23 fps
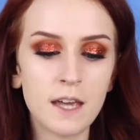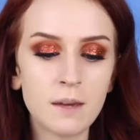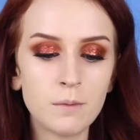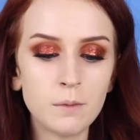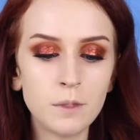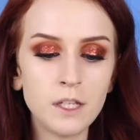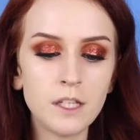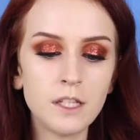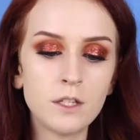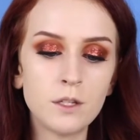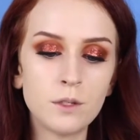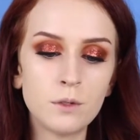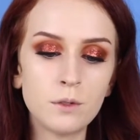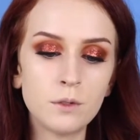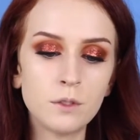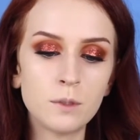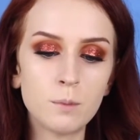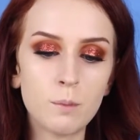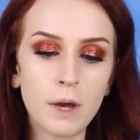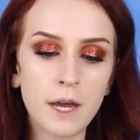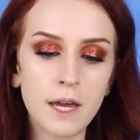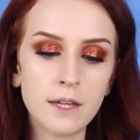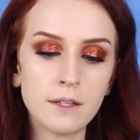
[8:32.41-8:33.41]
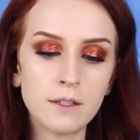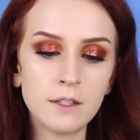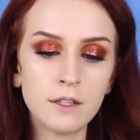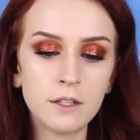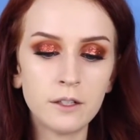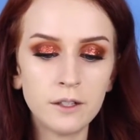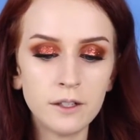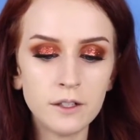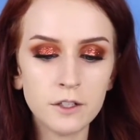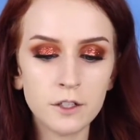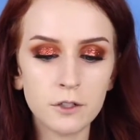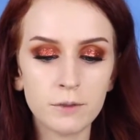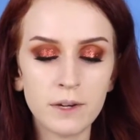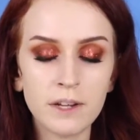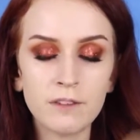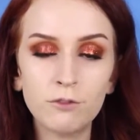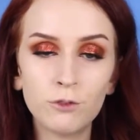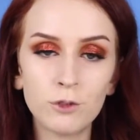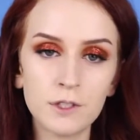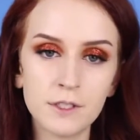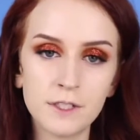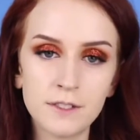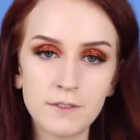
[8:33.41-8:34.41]
I'm going to use my Tarte
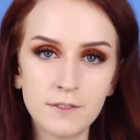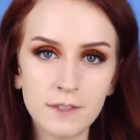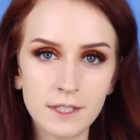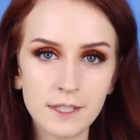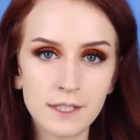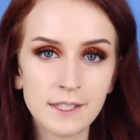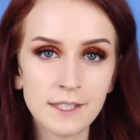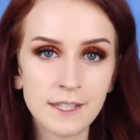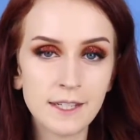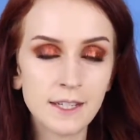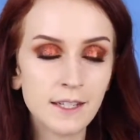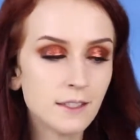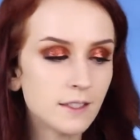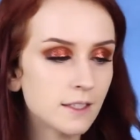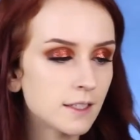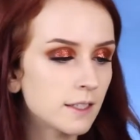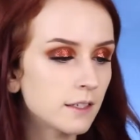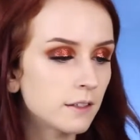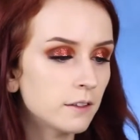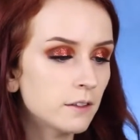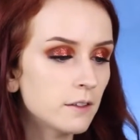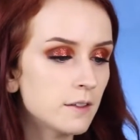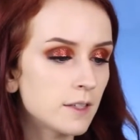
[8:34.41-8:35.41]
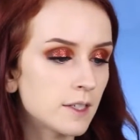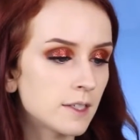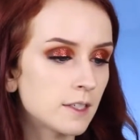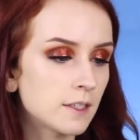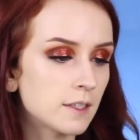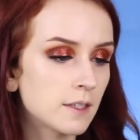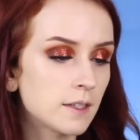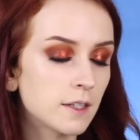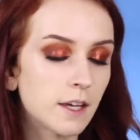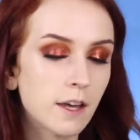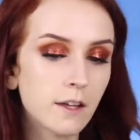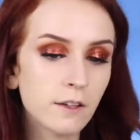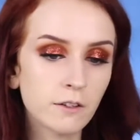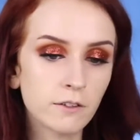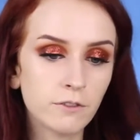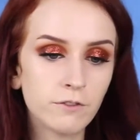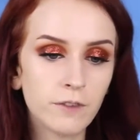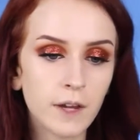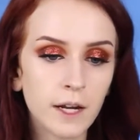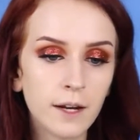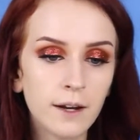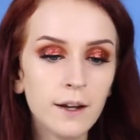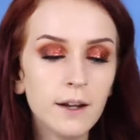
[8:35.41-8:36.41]
Rainforest of the Sea concealer. This is in the color
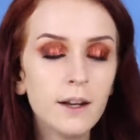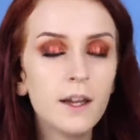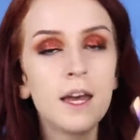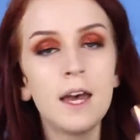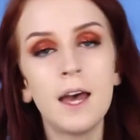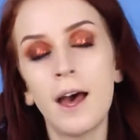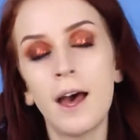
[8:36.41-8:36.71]
Fair.